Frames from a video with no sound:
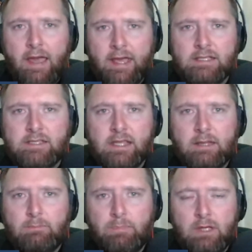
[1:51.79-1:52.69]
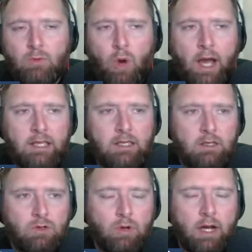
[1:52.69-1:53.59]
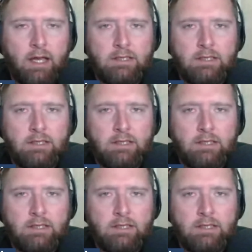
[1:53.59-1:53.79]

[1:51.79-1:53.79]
is that BYU,